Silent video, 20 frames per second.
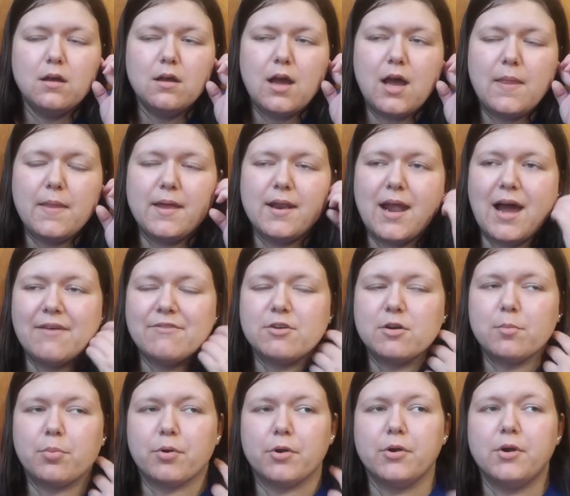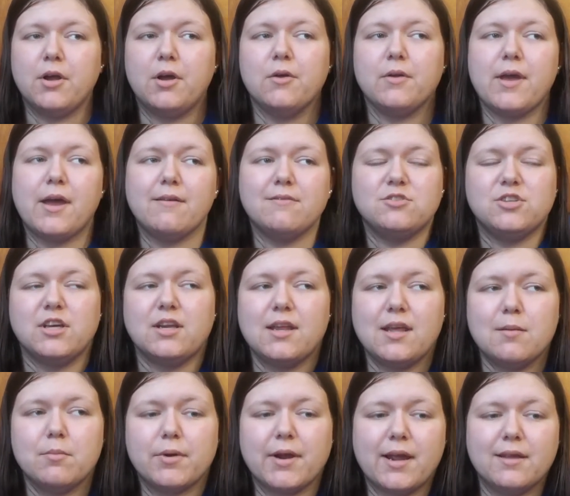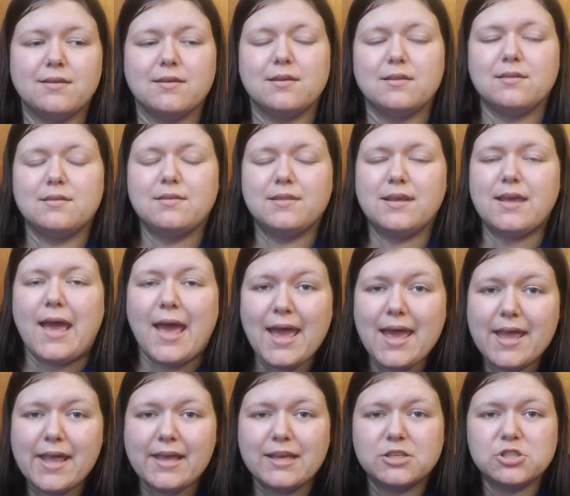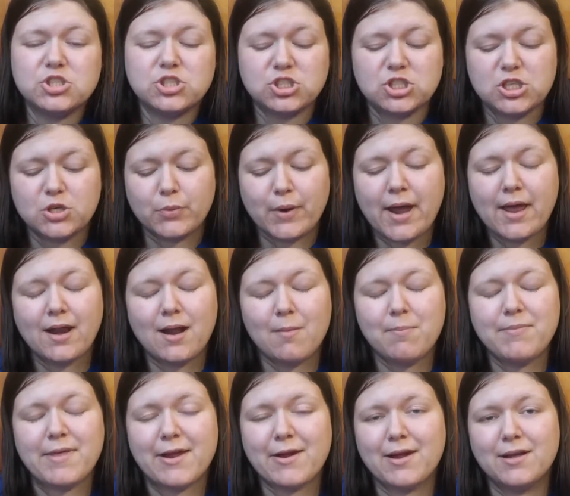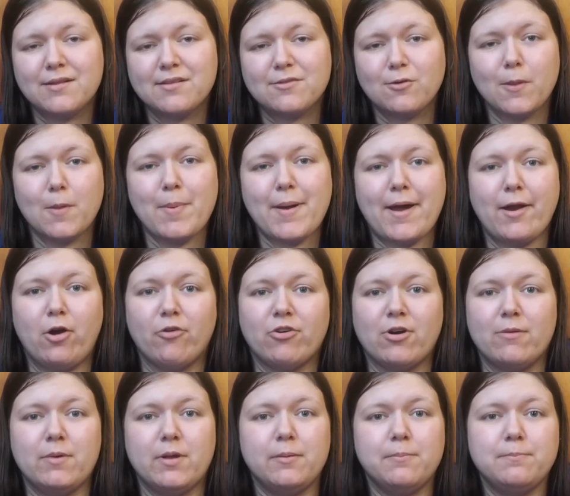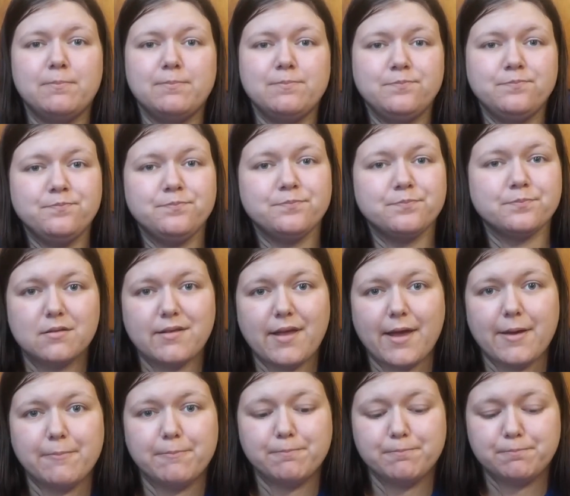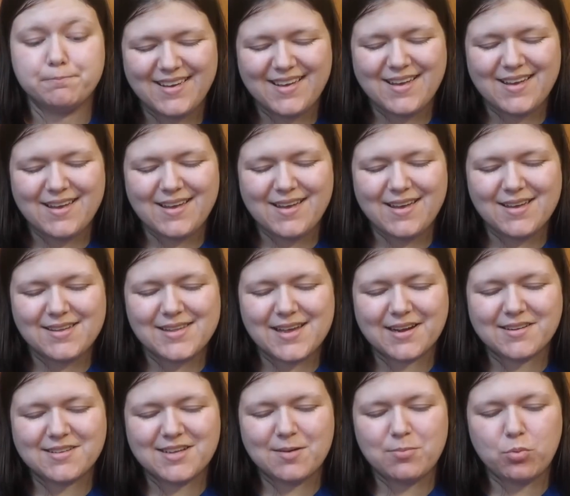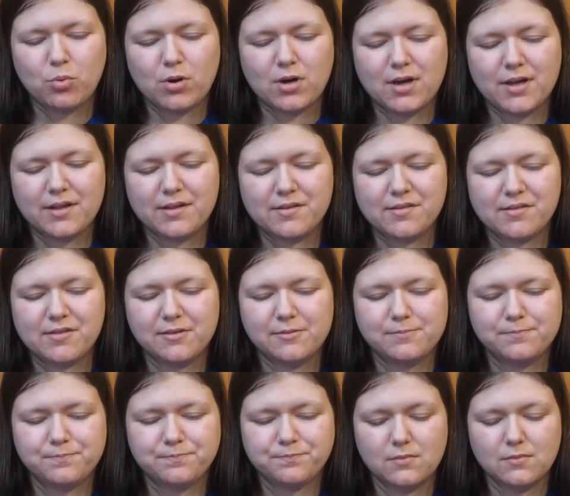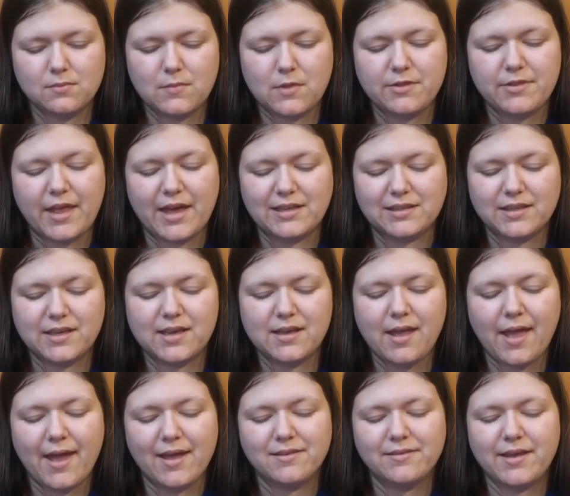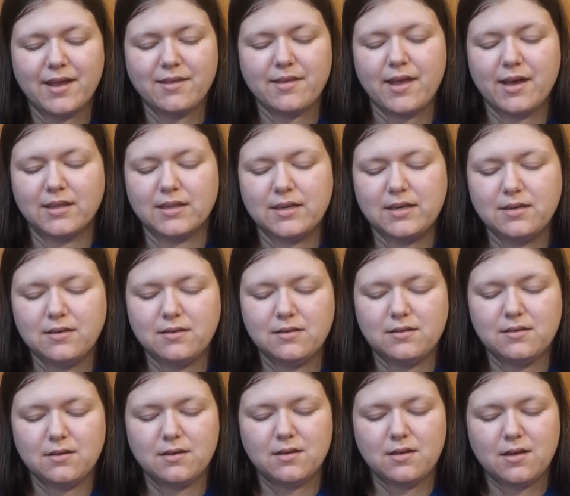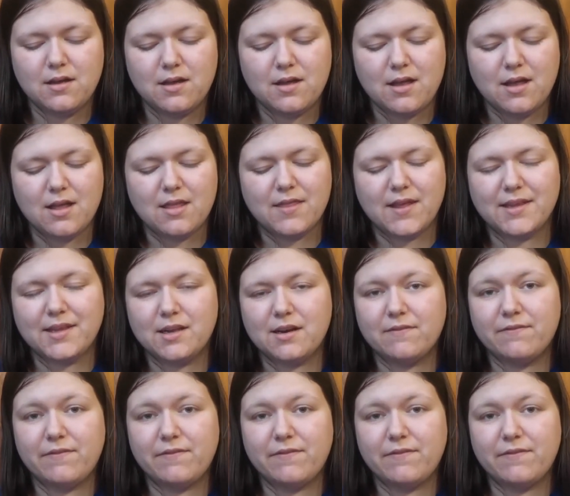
And then after Bruno gave Jeannie and Brandon the 8, she ran up there and stole the paddle from him. Same. Next up was Nelly and Daniela. They did a